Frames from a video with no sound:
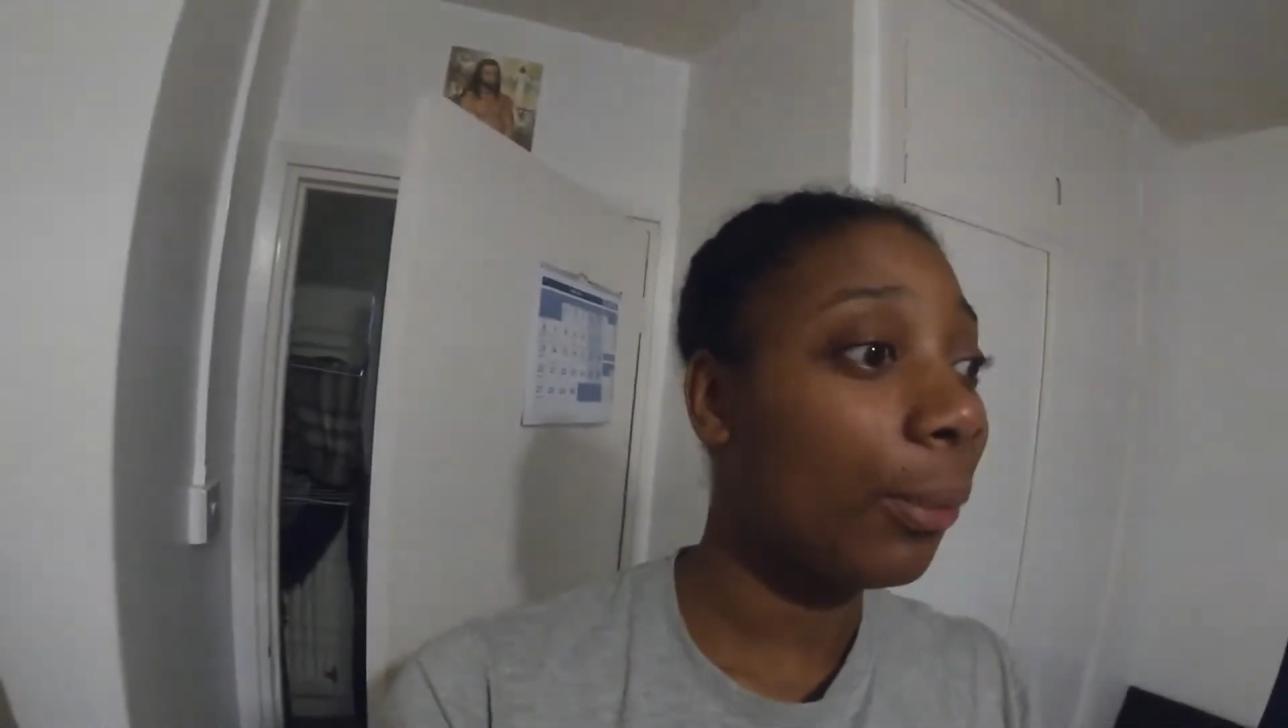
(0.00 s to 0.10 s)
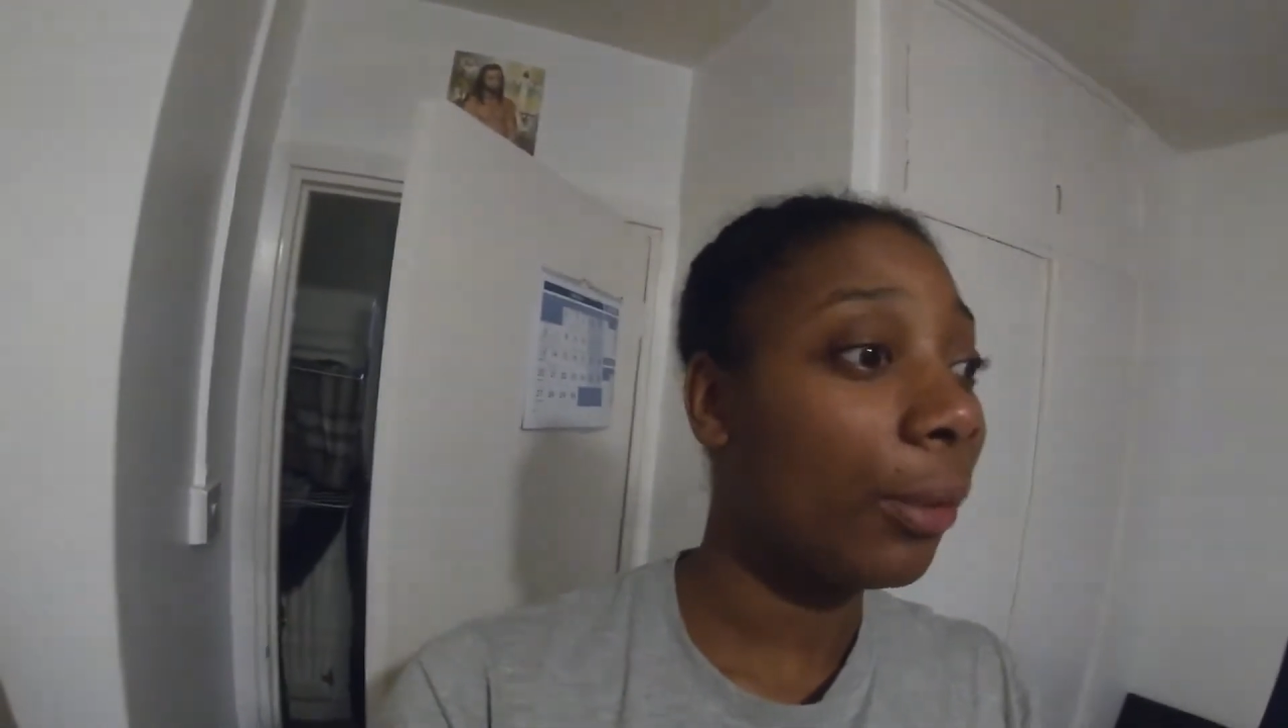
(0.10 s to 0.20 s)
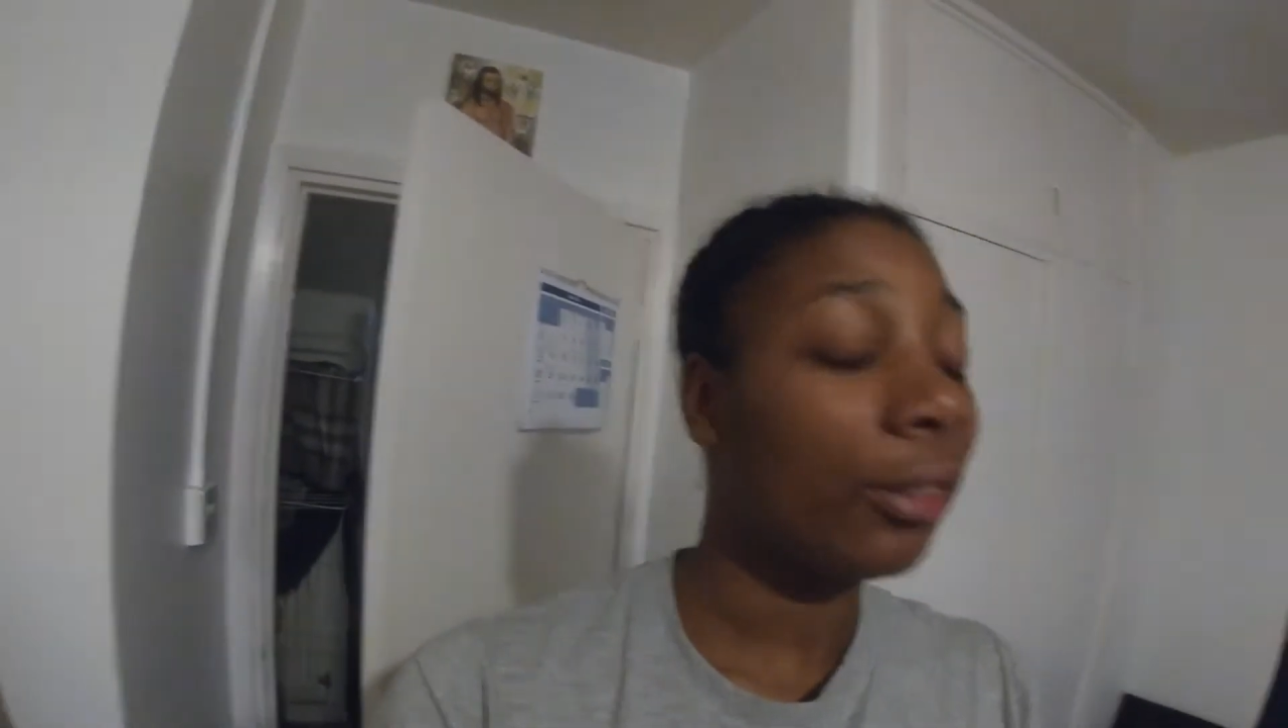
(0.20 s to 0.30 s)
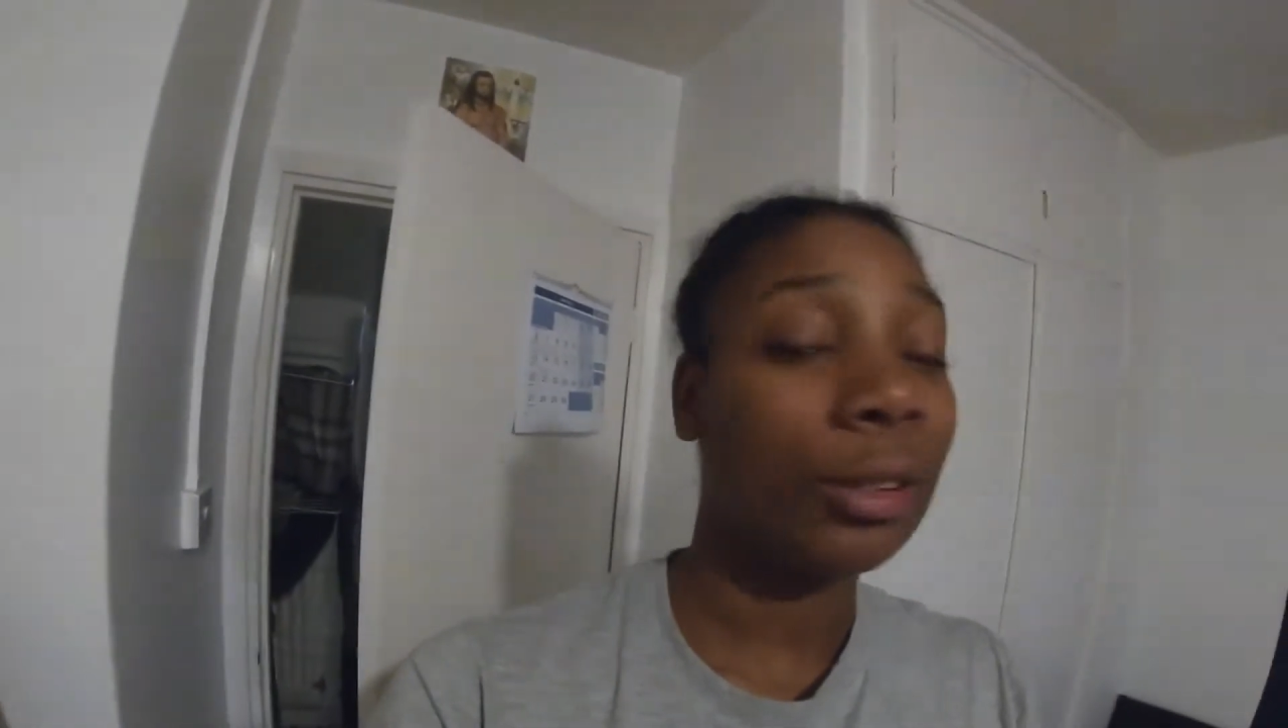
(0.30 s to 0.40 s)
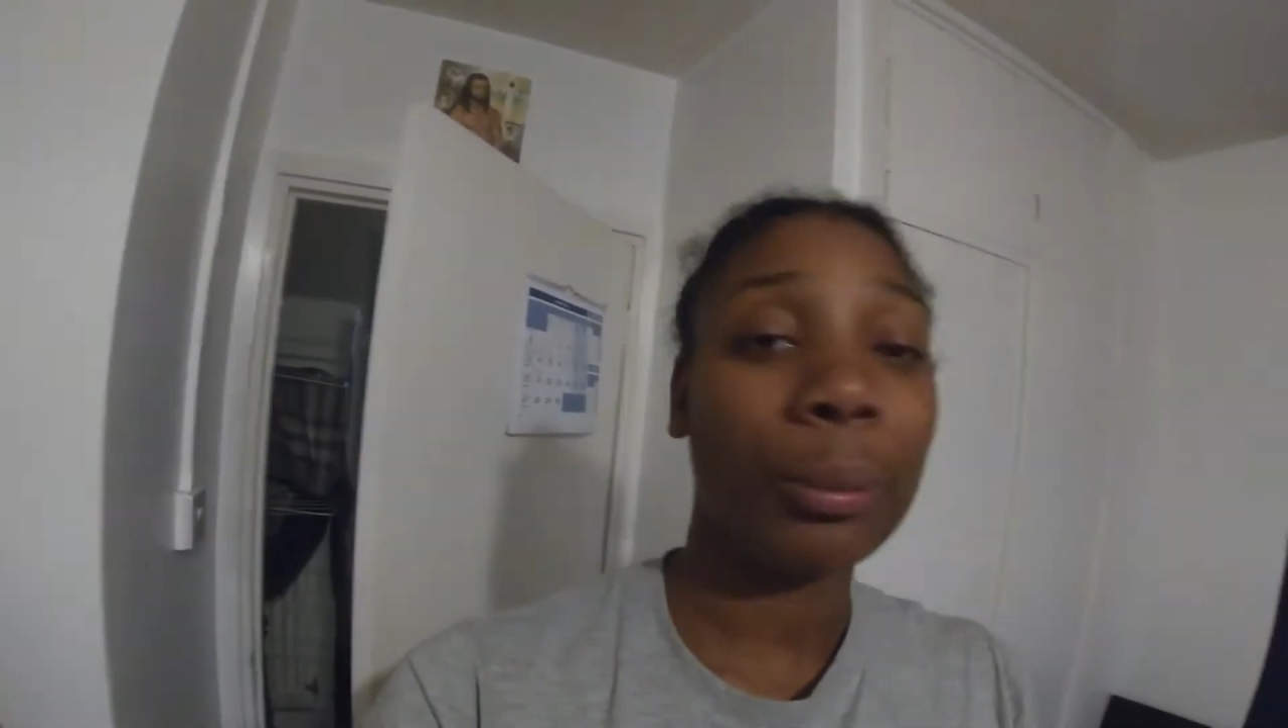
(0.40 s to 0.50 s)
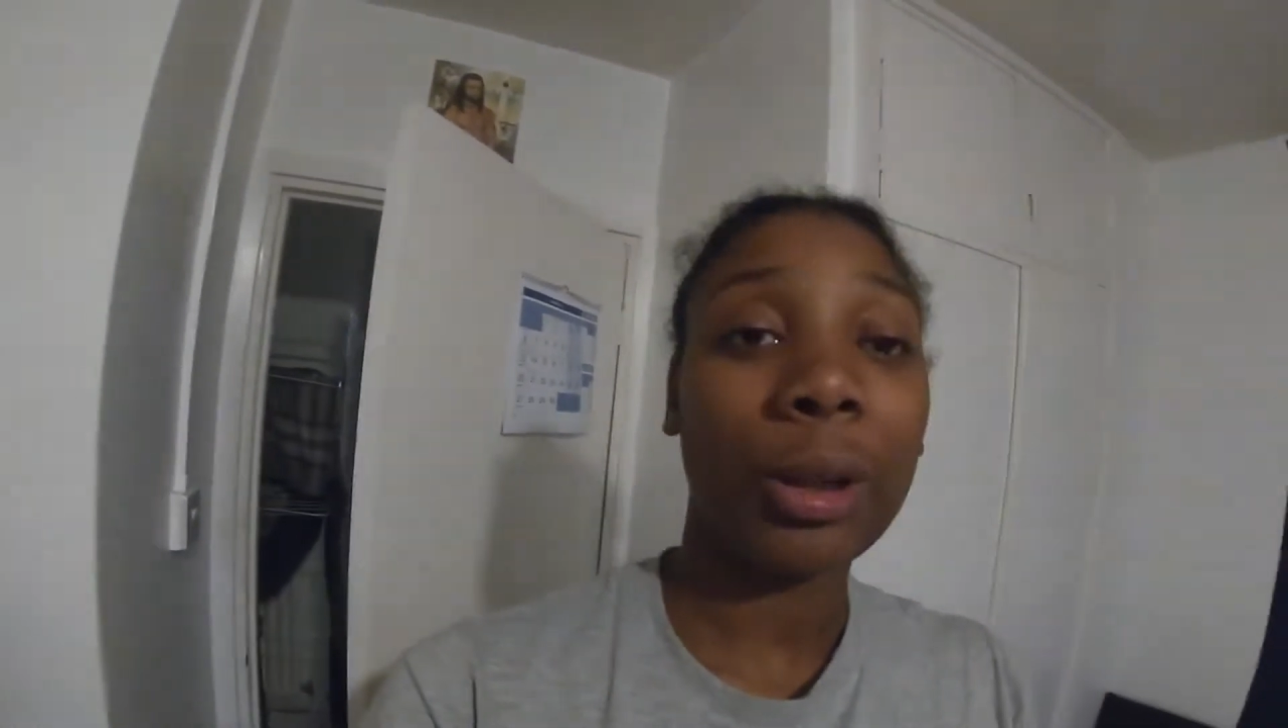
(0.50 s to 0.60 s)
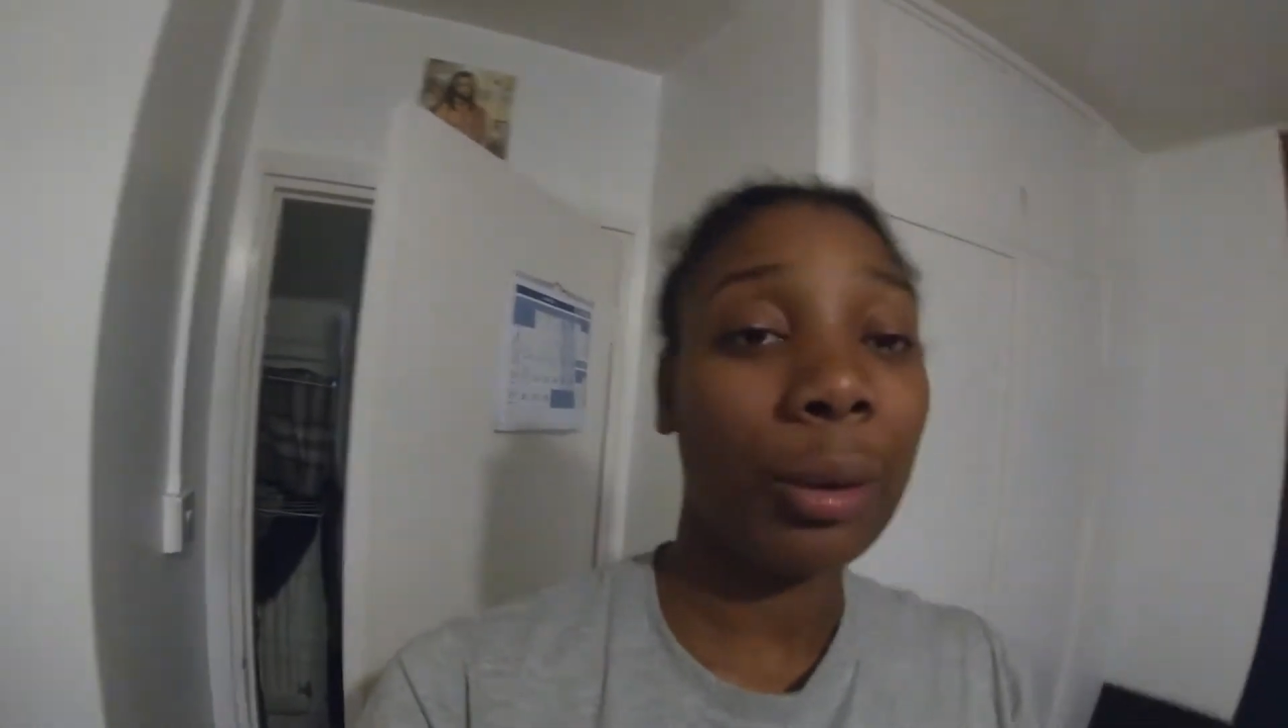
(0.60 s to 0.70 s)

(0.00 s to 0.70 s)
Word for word: in my room.